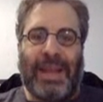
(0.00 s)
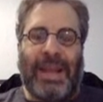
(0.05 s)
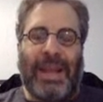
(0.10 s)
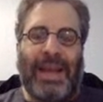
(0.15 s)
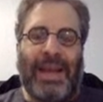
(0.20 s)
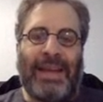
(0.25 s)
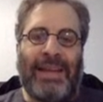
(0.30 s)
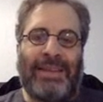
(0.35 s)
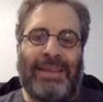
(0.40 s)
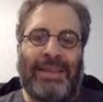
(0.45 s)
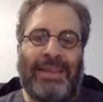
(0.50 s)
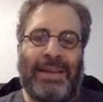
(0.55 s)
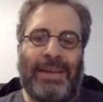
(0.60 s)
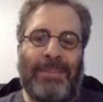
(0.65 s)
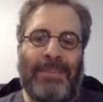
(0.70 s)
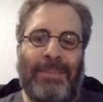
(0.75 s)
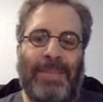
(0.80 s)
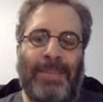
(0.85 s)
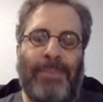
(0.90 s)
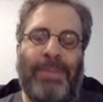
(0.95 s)
And
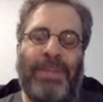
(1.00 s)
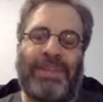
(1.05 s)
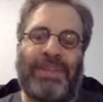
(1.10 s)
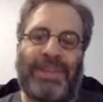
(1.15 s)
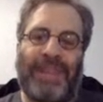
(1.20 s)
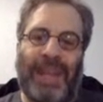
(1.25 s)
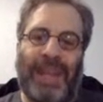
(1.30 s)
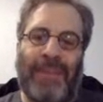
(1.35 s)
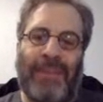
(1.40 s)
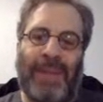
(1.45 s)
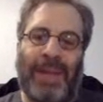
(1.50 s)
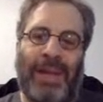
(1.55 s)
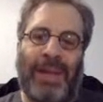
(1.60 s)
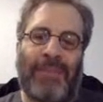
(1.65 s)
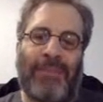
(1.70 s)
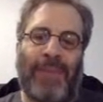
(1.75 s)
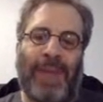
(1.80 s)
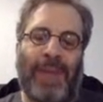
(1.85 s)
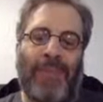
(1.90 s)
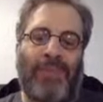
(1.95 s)
but today
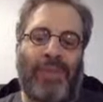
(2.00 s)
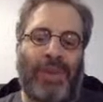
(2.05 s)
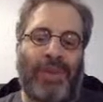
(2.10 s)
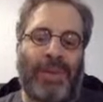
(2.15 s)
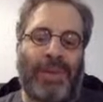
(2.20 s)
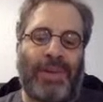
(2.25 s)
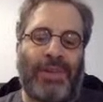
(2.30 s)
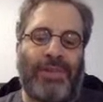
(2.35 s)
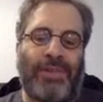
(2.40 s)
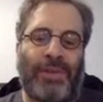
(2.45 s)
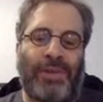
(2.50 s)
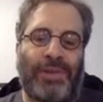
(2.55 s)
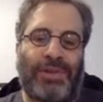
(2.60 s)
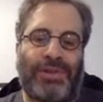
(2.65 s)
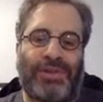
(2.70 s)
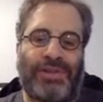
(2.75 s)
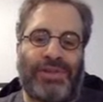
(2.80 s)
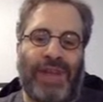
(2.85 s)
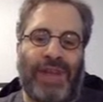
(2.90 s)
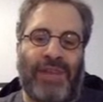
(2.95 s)
my primary
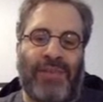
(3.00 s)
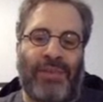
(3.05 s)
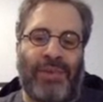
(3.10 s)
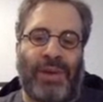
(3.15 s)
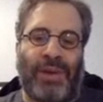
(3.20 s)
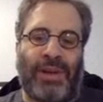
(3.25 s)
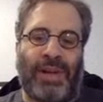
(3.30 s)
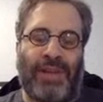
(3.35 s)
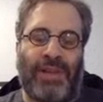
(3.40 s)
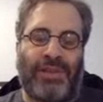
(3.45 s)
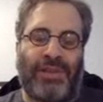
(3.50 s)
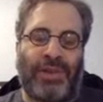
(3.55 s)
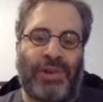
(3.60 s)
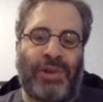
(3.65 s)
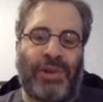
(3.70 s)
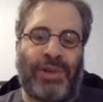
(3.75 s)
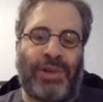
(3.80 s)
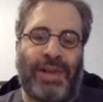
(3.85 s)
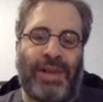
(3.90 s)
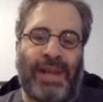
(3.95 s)
focus is I
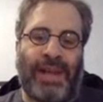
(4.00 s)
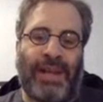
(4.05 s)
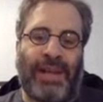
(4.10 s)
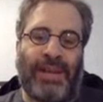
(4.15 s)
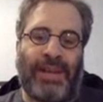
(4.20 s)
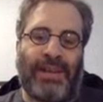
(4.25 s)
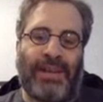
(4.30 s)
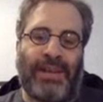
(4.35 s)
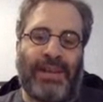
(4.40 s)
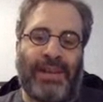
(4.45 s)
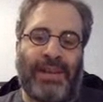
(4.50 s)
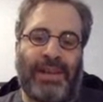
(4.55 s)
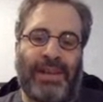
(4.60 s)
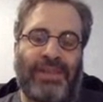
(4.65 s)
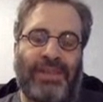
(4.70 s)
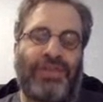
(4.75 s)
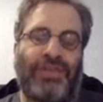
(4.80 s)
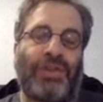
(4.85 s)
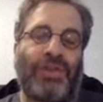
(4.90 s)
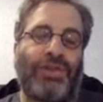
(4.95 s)
started
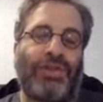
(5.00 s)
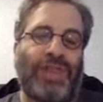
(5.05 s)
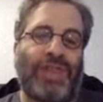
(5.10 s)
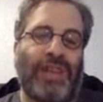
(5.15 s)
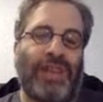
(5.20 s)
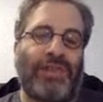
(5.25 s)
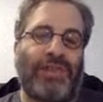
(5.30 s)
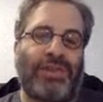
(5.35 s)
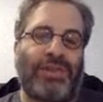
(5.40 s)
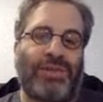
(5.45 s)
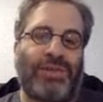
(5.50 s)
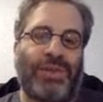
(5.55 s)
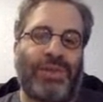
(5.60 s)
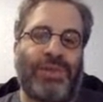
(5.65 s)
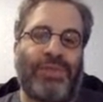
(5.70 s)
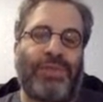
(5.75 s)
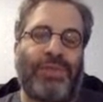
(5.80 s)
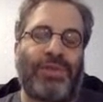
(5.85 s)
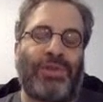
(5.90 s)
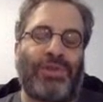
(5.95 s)
an association for
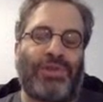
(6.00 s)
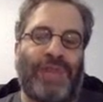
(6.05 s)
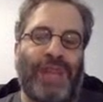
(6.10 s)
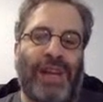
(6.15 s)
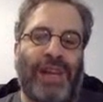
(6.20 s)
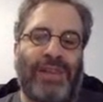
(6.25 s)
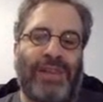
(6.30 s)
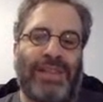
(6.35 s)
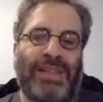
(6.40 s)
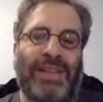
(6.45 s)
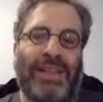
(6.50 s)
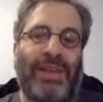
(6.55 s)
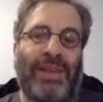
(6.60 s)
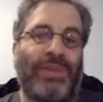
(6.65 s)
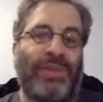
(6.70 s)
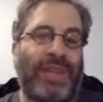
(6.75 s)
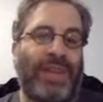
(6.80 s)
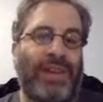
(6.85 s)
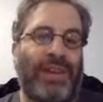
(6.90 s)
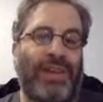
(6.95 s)
the virtual reality and
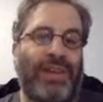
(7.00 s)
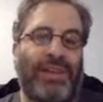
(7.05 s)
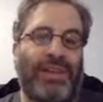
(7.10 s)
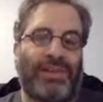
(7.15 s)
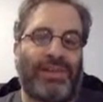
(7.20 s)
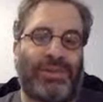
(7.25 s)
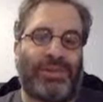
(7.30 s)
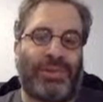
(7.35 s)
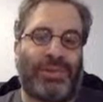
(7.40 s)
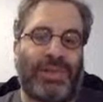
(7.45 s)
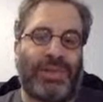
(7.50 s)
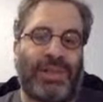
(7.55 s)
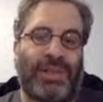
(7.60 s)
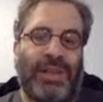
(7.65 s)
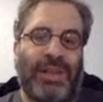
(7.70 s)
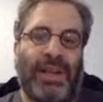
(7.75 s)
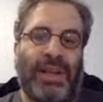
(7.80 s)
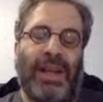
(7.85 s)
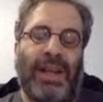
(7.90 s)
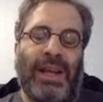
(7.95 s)
healthcare industry
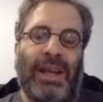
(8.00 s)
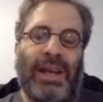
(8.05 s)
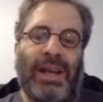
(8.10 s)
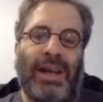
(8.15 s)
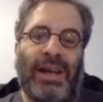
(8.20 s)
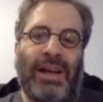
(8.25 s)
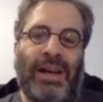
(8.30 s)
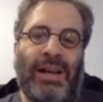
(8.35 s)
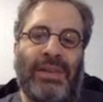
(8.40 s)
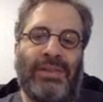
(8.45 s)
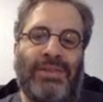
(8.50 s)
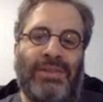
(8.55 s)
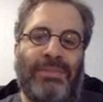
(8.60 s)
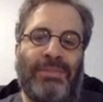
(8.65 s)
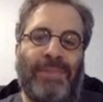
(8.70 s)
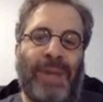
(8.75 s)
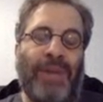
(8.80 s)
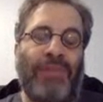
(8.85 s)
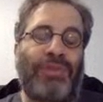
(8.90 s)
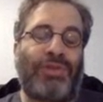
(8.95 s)

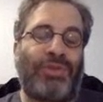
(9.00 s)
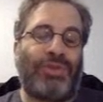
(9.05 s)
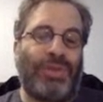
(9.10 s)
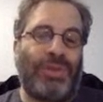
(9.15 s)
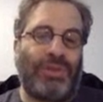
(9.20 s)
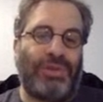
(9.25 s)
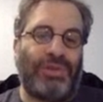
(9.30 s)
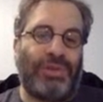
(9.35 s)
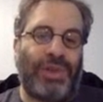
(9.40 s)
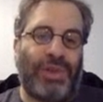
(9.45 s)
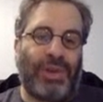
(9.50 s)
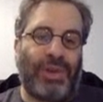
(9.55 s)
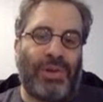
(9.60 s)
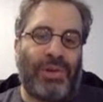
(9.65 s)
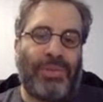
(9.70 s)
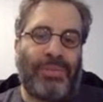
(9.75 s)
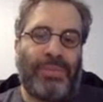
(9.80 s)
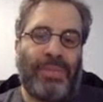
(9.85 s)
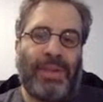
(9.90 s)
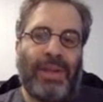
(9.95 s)
about 2 years
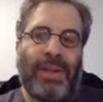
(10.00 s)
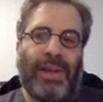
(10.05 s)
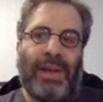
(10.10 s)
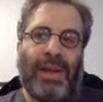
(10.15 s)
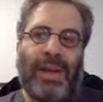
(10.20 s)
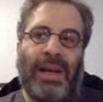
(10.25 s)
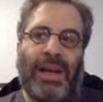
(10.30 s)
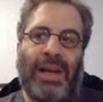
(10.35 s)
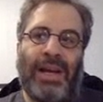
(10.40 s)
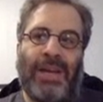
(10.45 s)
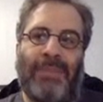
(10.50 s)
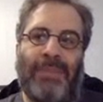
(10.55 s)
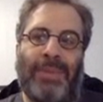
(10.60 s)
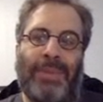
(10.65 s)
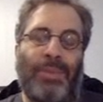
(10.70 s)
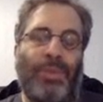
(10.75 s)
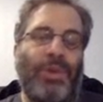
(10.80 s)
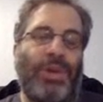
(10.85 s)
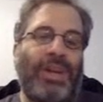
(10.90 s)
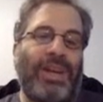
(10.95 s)
ago.
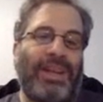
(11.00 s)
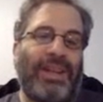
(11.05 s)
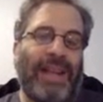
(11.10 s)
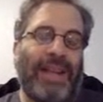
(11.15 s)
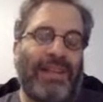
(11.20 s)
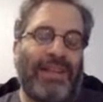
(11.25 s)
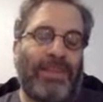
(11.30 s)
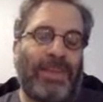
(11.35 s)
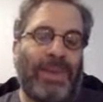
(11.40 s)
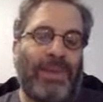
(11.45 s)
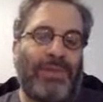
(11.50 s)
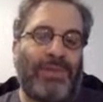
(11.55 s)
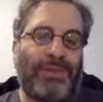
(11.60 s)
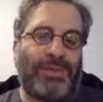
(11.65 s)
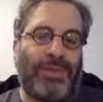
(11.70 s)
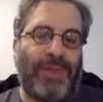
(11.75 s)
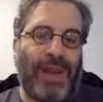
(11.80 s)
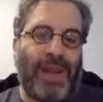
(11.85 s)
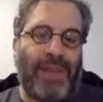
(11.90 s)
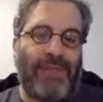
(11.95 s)
Been working in that space for
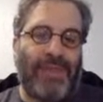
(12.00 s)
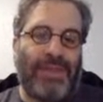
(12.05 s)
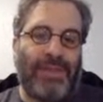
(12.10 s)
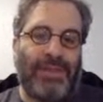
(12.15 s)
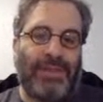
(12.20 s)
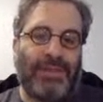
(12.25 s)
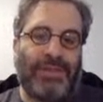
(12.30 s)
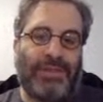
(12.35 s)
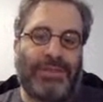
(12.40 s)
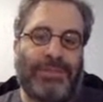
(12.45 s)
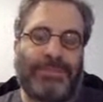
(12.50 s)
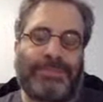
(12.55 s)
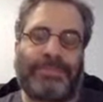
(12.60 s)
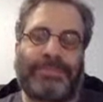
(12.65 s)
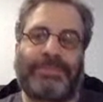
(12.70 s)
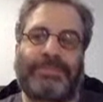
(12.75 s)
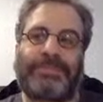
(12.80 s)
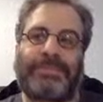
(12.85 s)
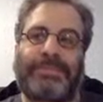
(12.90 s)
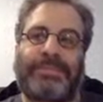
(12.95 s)
5 years.
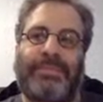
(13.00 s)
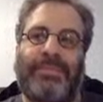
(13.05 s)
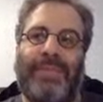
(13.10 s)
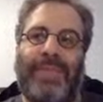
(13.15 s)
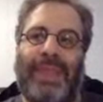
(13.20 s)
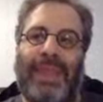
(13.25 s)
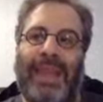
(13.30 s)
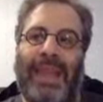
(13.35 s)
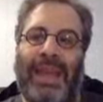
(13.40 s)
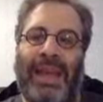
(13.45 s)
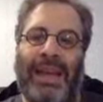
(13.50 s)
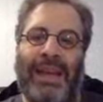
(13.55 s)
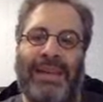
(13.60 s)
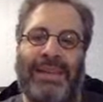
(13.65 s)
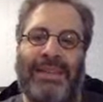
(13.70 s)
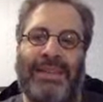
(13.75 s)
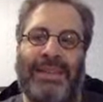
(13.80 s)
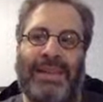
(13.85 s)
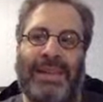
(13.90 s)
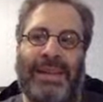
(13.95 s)
And